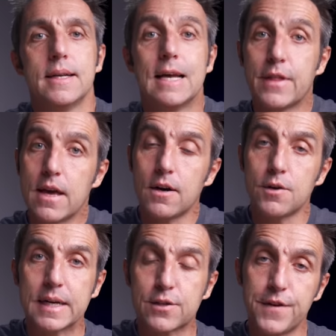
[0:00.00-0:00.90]
Now, the
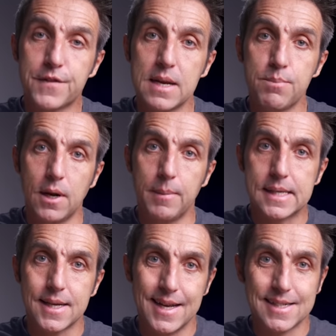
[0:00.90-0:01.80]
Irix
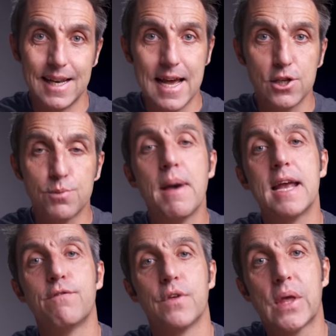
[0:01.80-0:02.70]
15mm is a lens
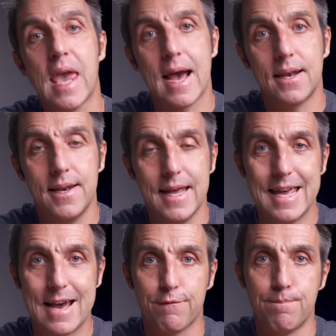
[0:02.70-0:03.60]
made for the Canon
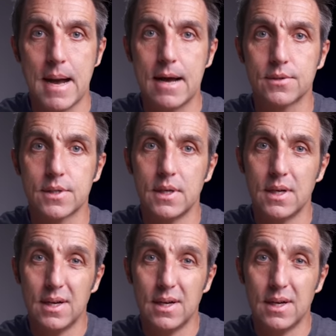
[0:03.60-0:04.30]
EF mount.